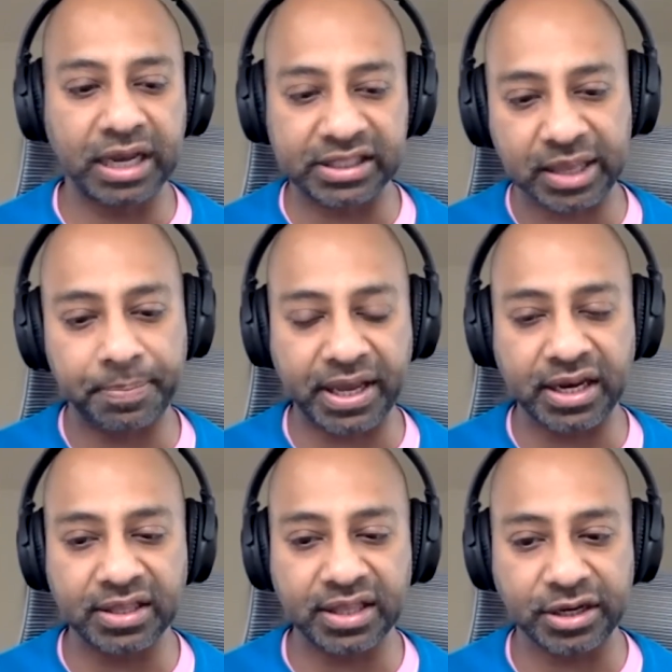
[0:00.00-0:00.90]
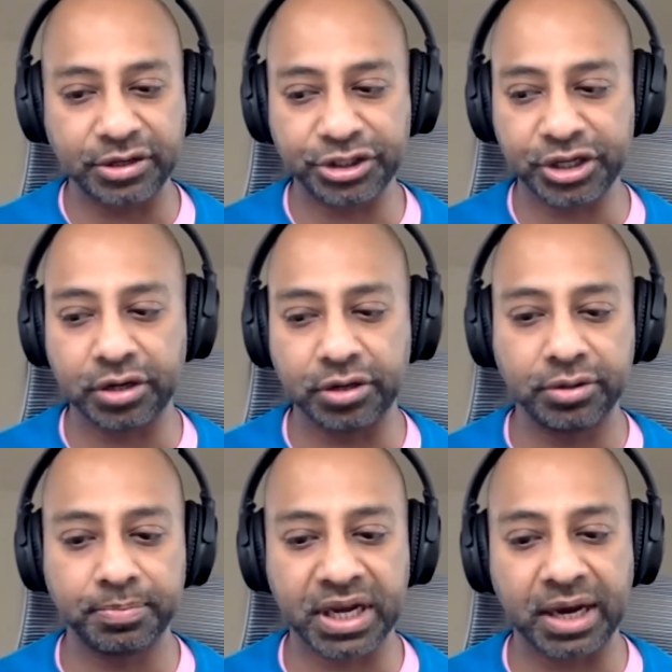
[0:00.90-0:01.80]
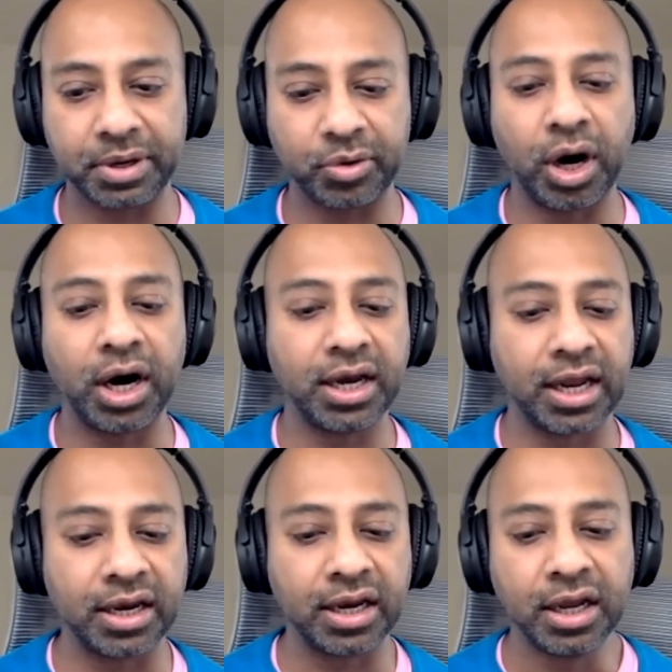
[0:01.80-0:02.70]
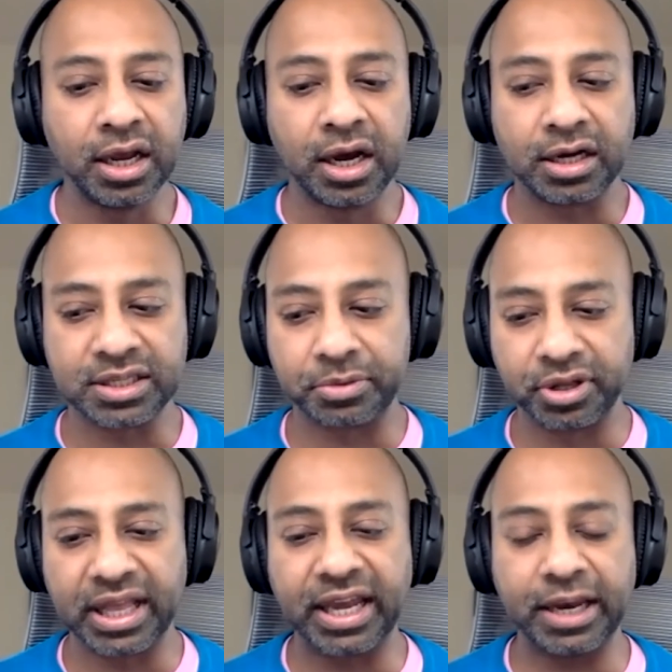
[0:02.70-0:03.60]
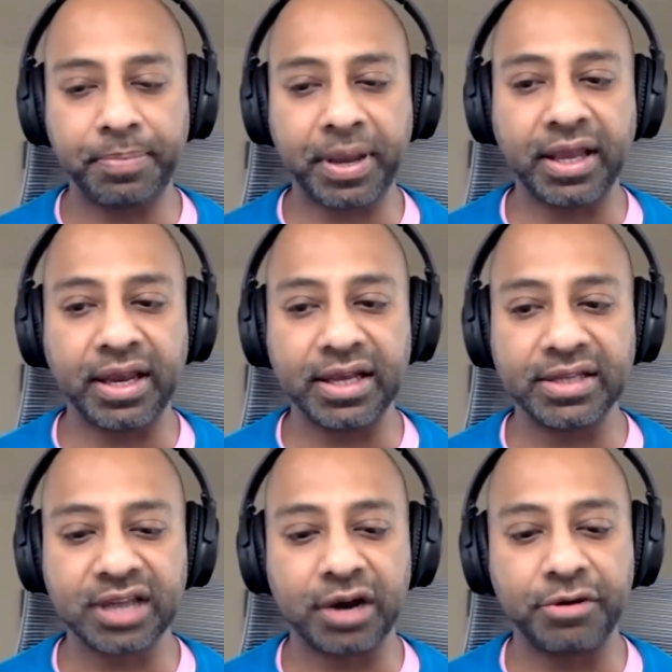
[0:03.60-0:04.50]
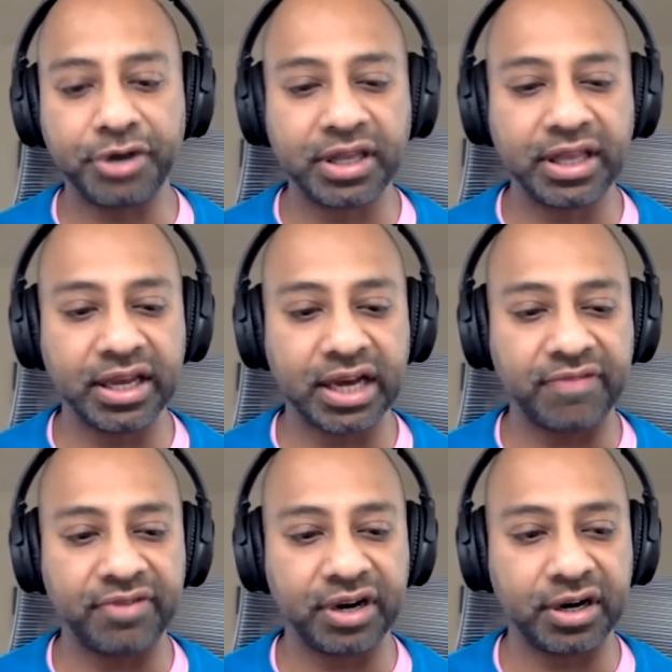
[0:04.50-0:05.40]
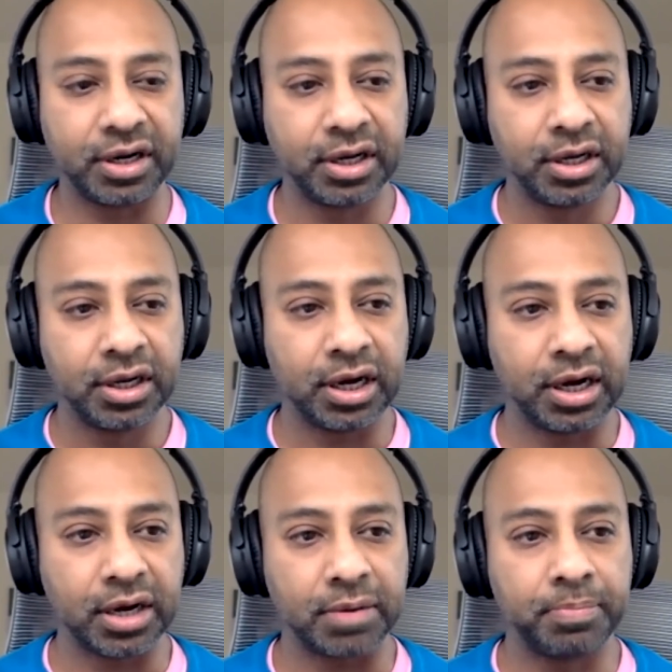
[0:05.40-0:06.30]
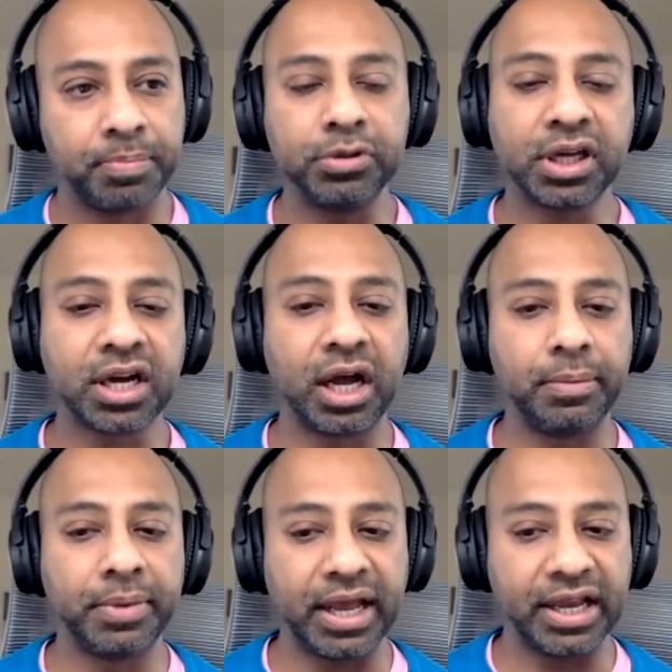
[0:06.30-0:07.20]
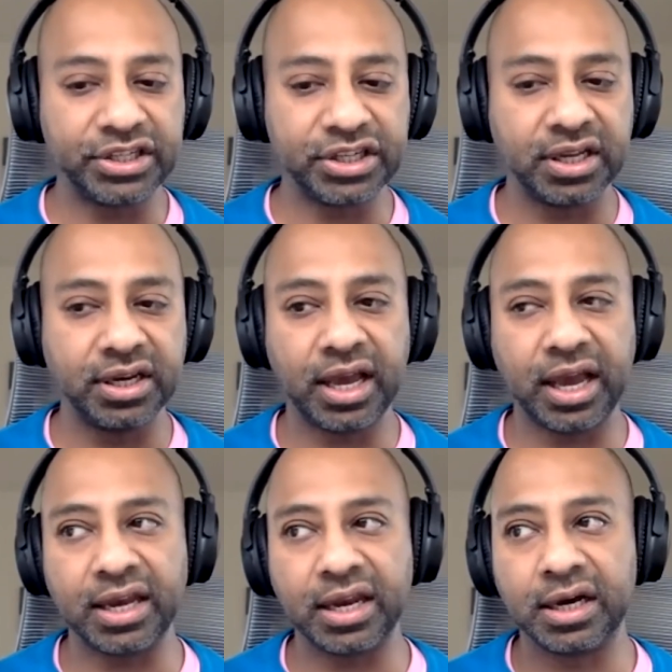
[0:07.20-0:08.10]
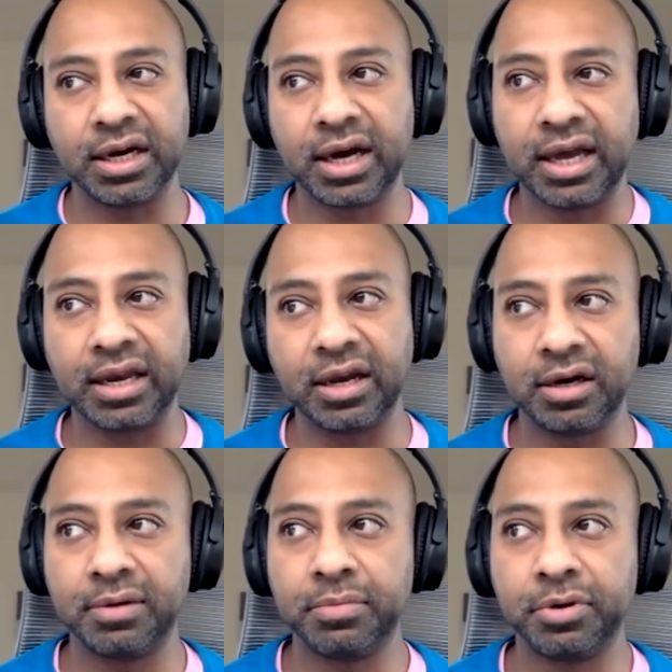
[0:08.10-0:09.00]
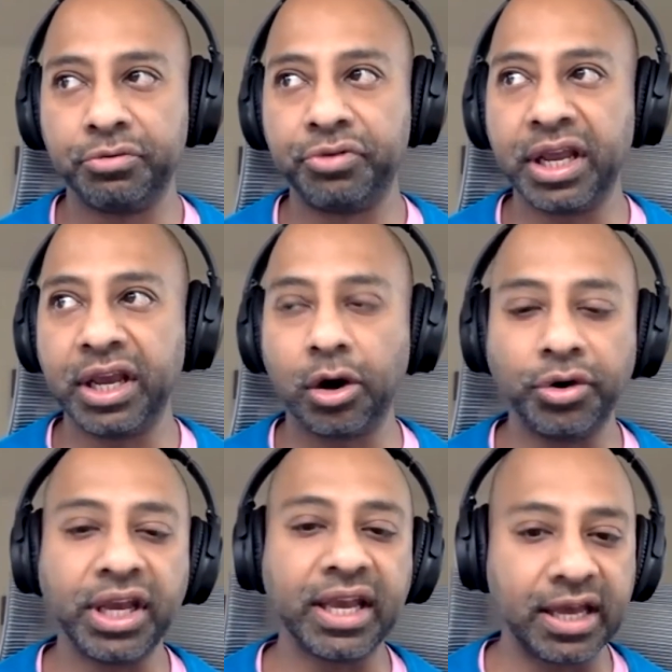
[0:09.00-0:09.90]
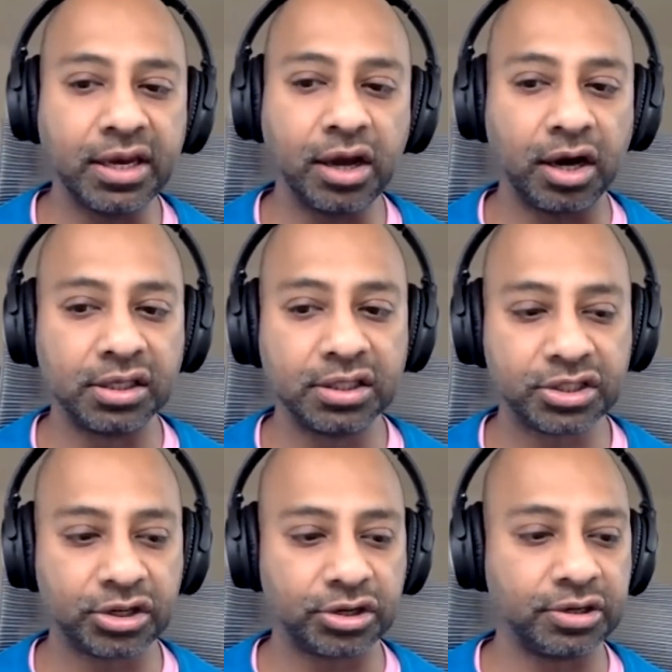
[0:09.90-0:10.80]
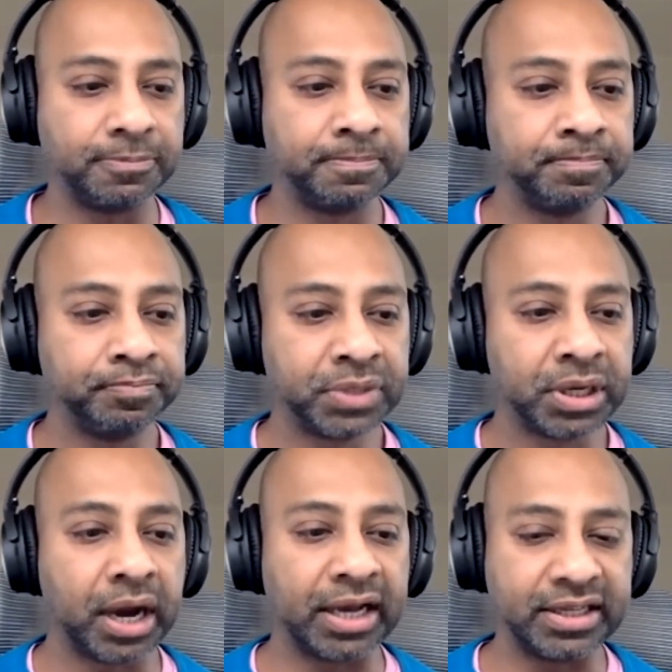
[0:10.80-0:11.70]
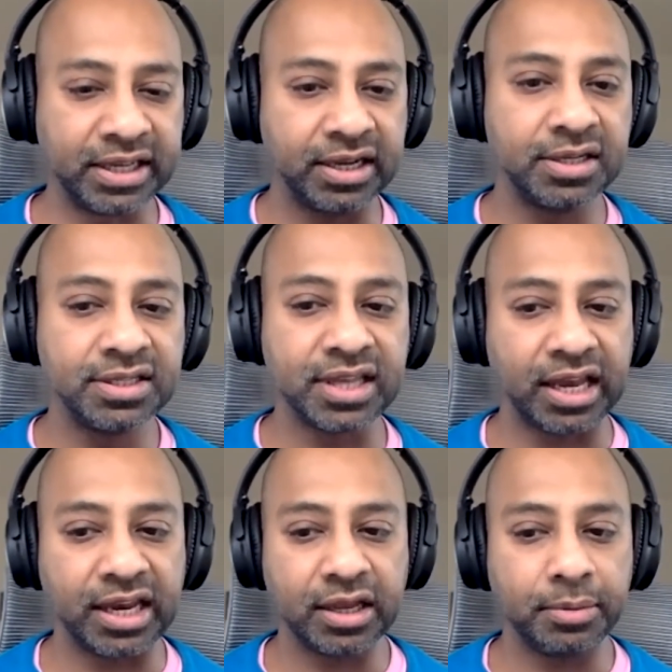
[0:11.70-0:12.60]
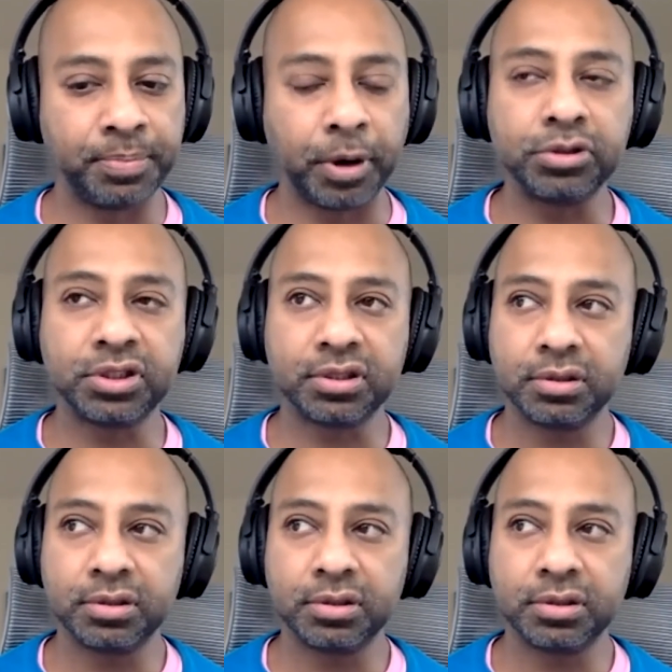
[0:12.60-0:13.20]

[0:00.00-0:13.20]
like the painting that you showed, Becoming One, and some related paintings, are really kind of both a culmination and a re-honing in on certain ideas, and both